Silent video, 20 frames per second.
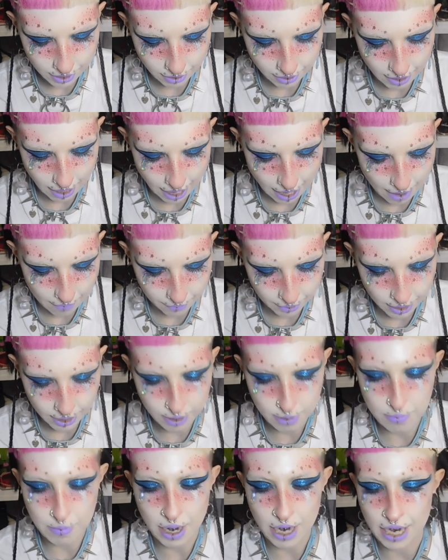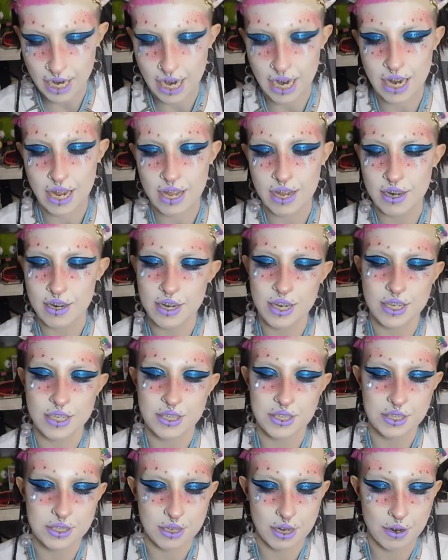and have it in my hand
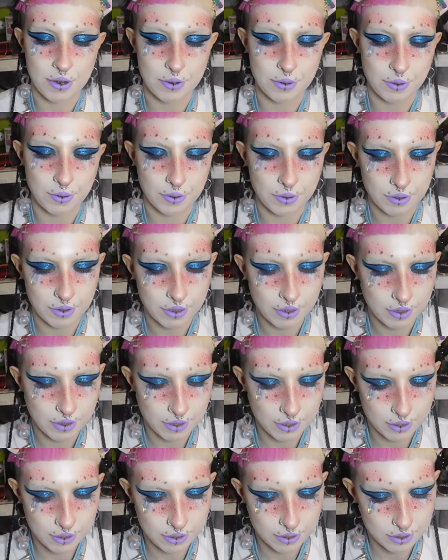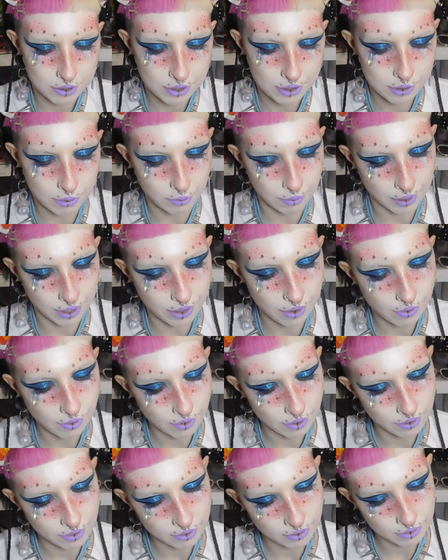is so
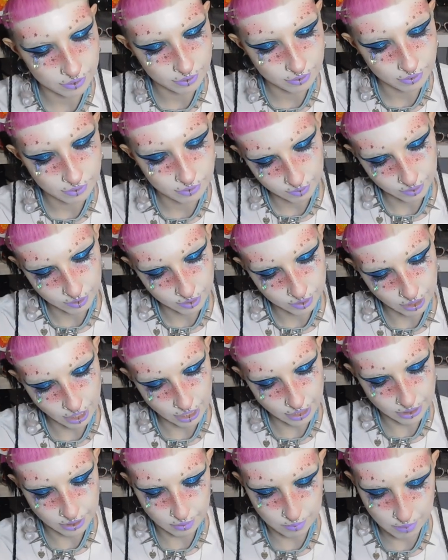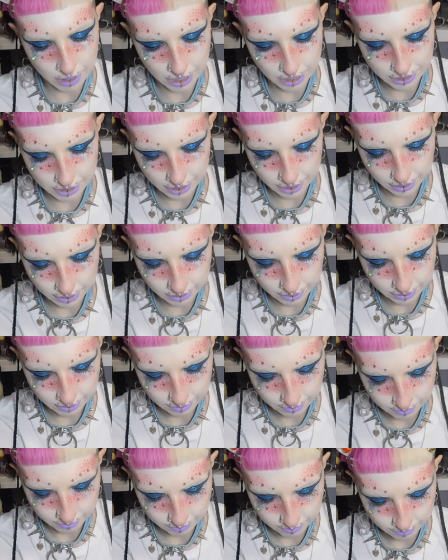surreal. That's amazing.
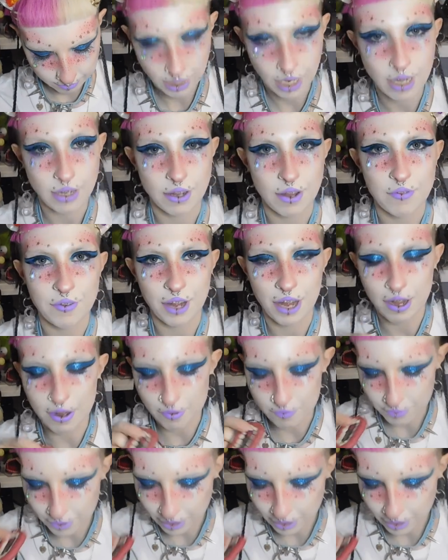I love that. I'm